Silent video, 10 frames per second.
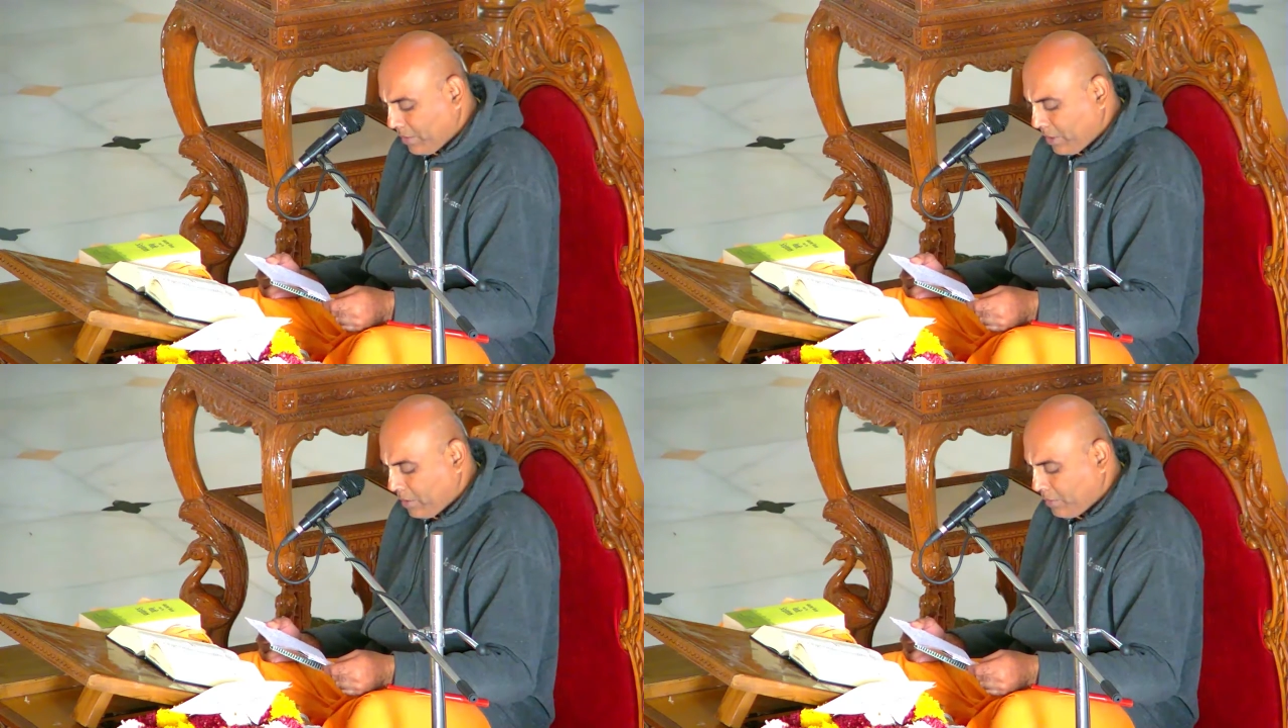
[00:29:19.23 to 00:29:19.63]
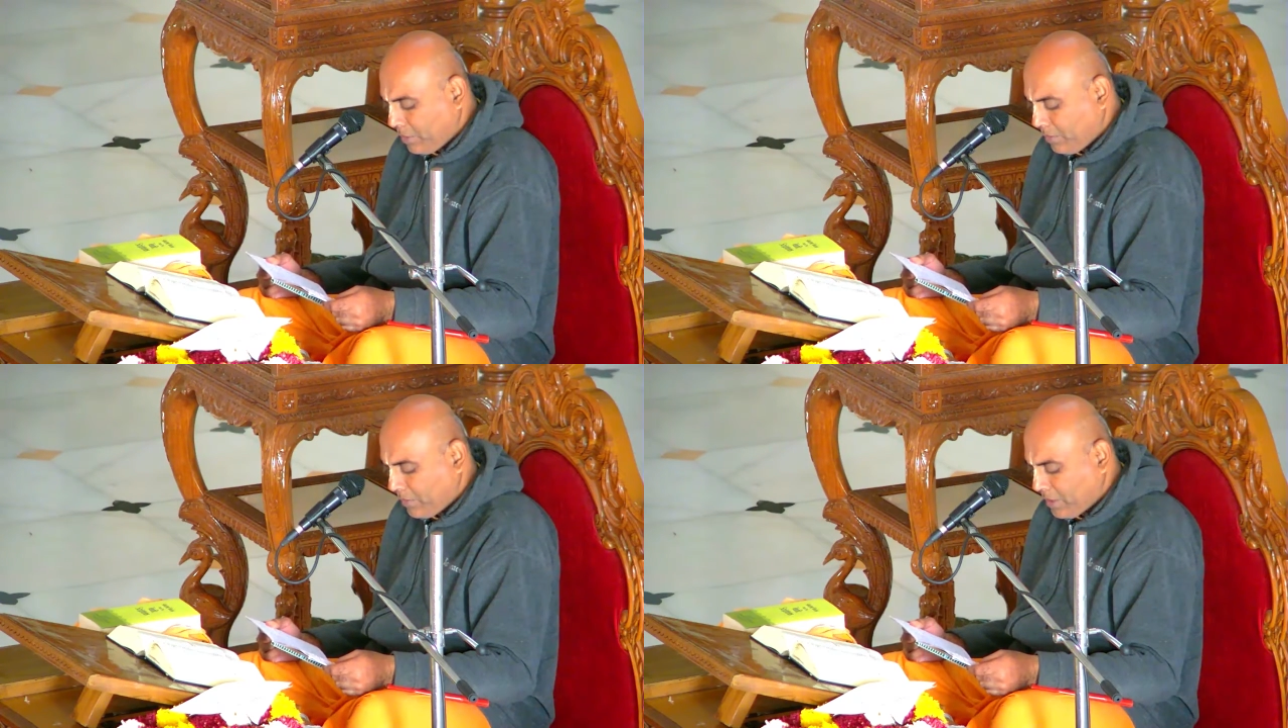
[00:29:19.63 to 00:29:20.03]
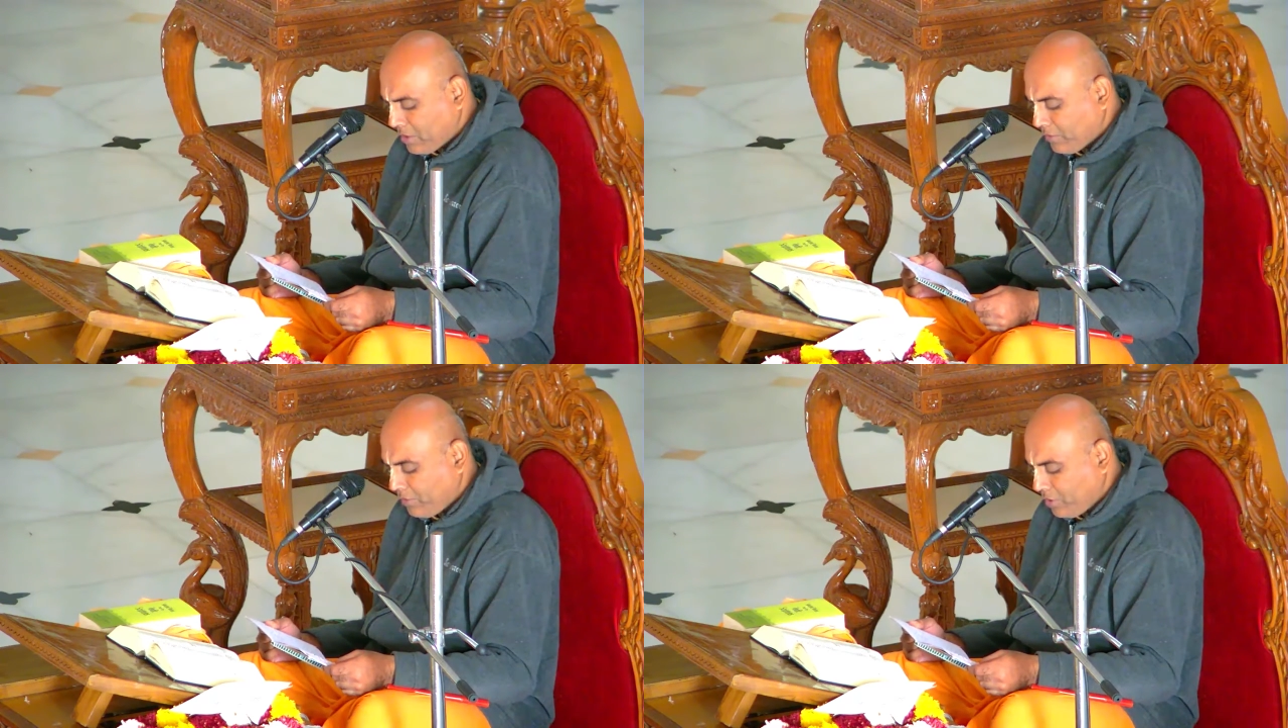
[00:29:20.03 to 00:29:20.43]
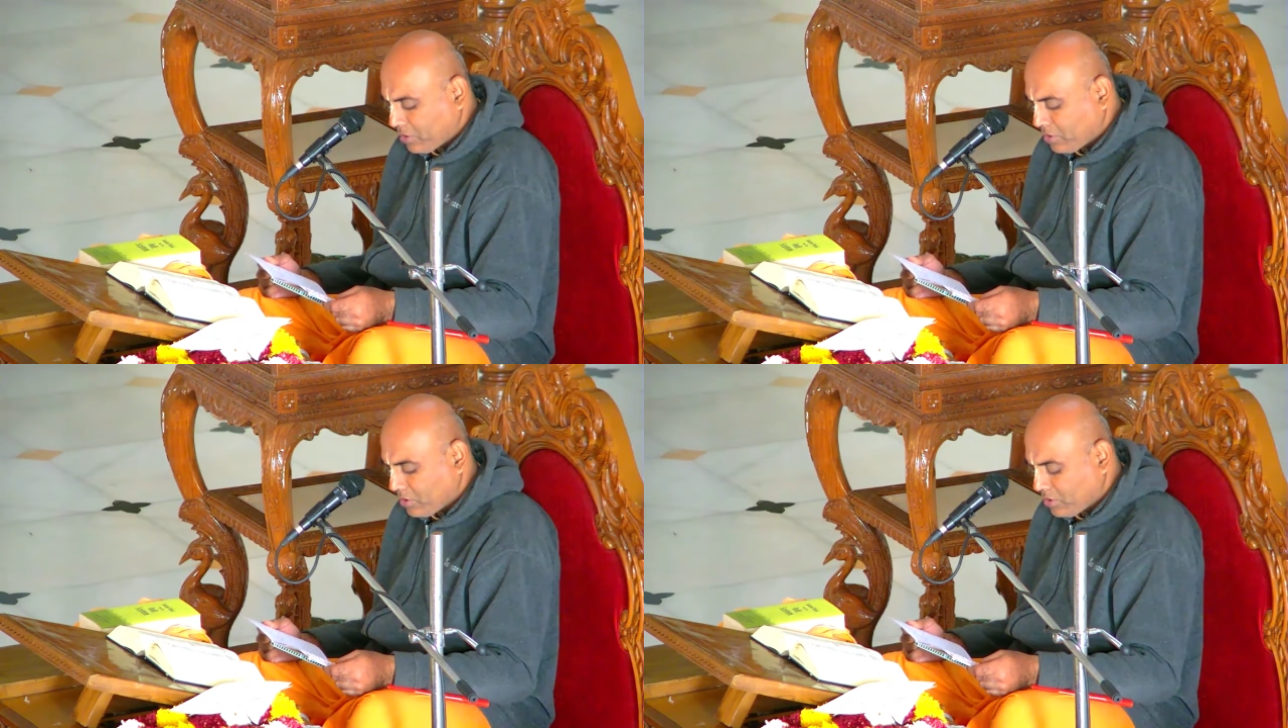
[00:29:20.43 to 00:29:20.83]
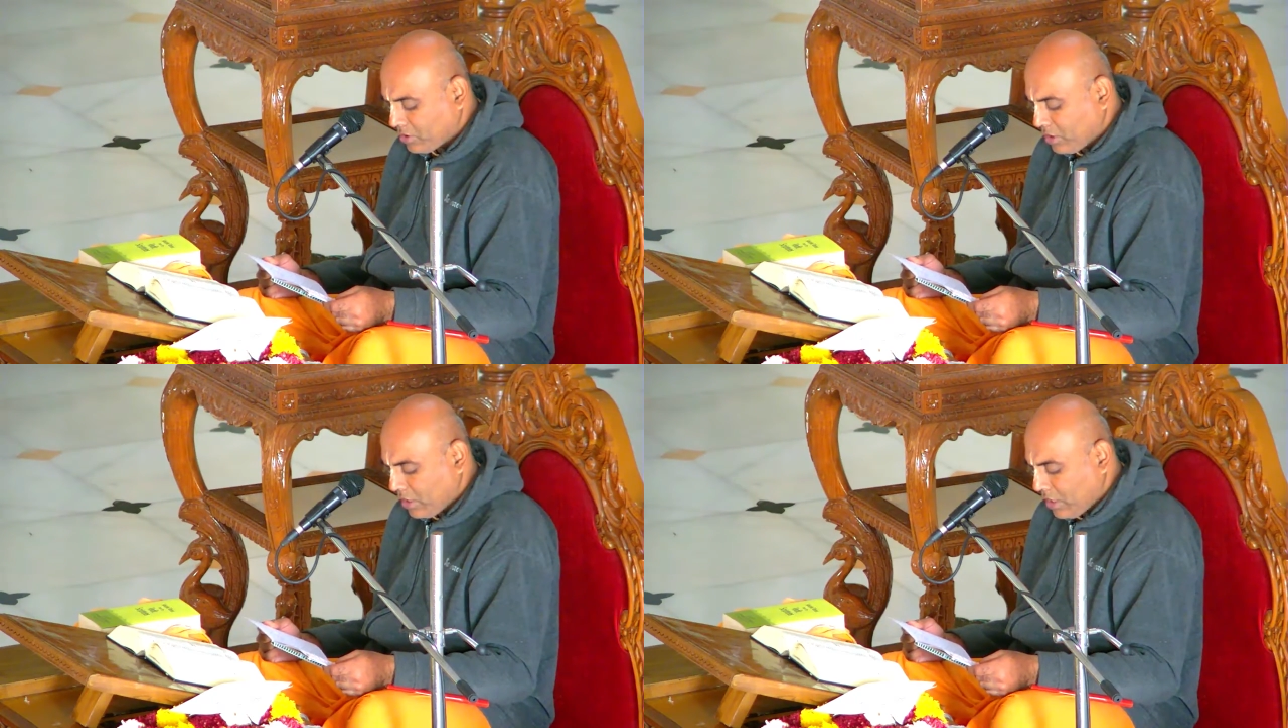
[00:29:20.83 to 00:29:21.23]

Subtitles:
by the above-mentioned faults,